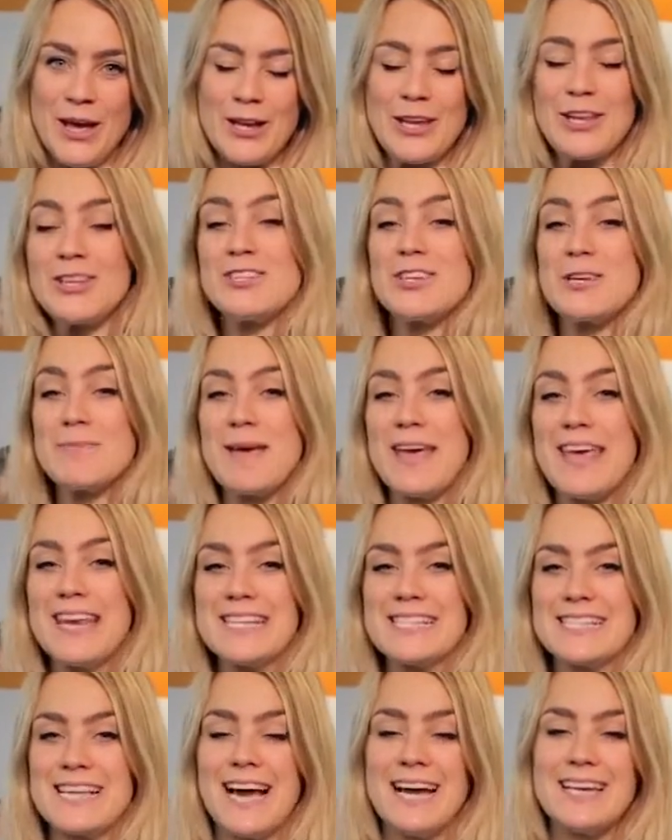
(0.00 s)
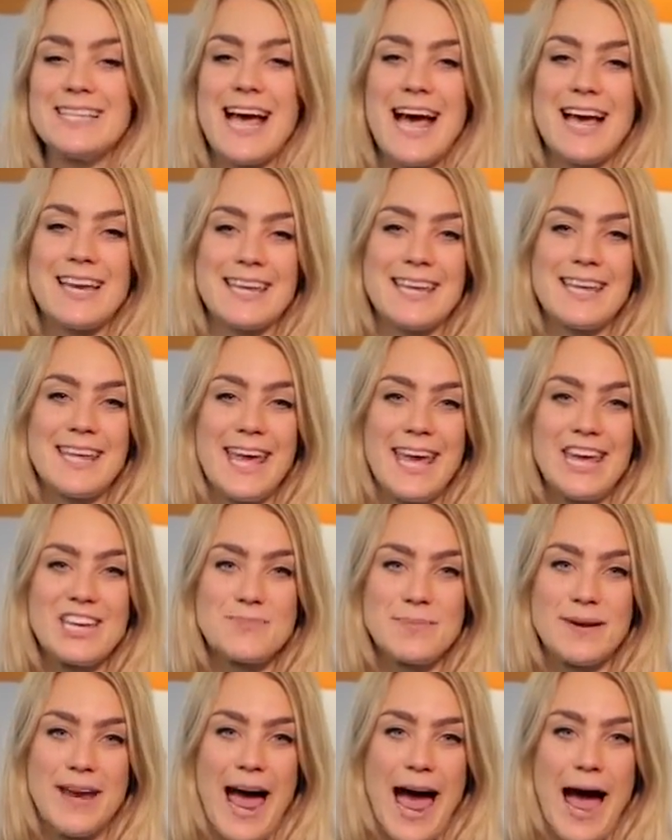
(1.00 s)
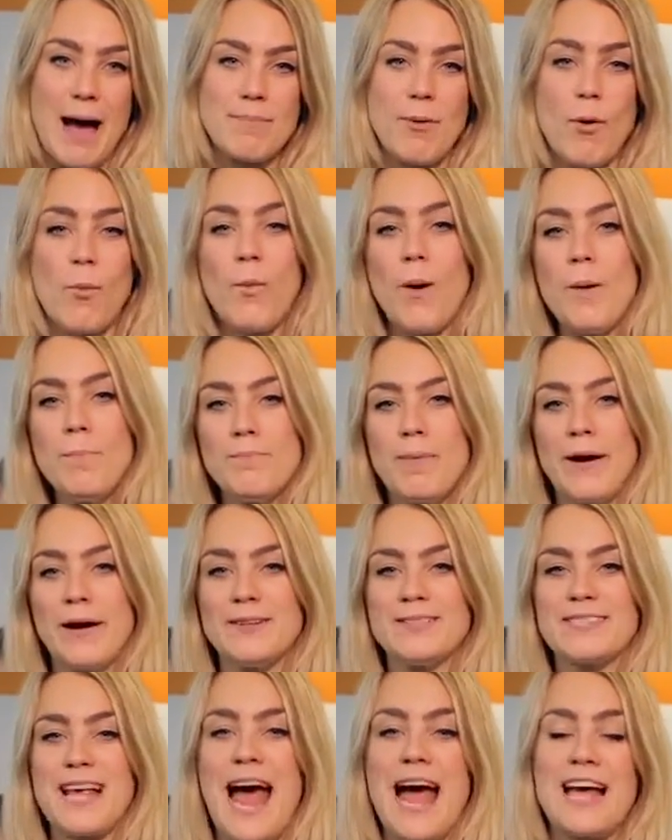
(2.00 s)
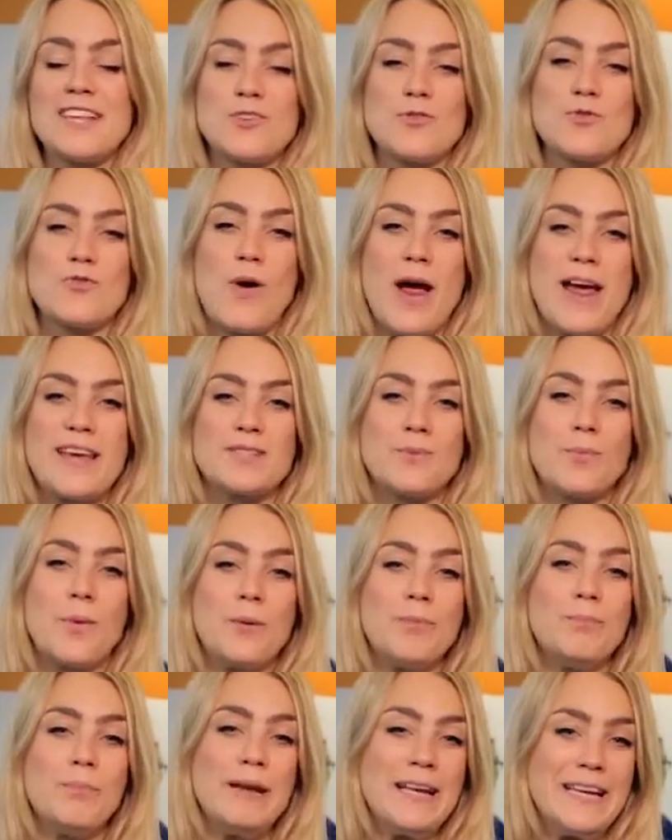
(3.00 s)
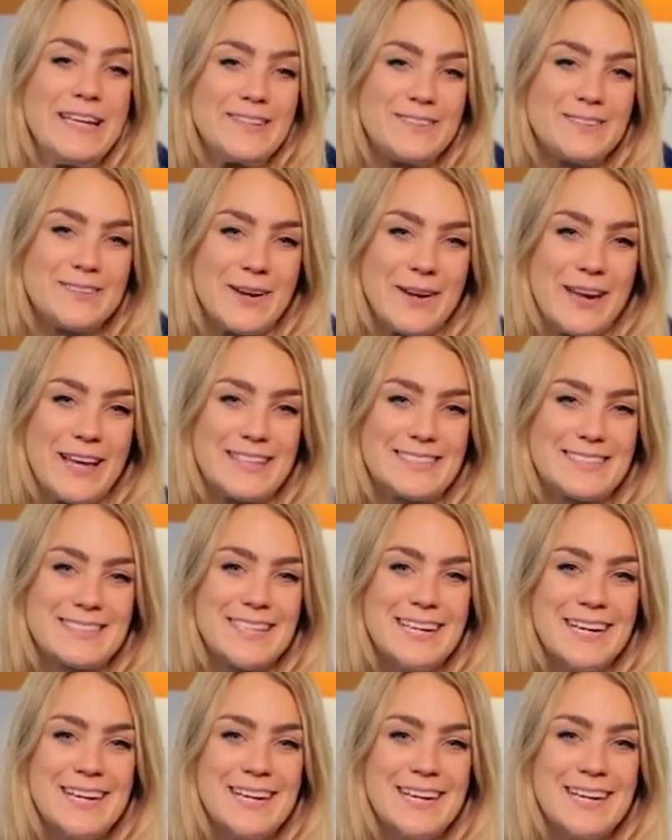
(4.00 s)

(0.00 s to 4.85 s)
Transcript: Consumer insight and engagement app OnePulse has raised one million dollars.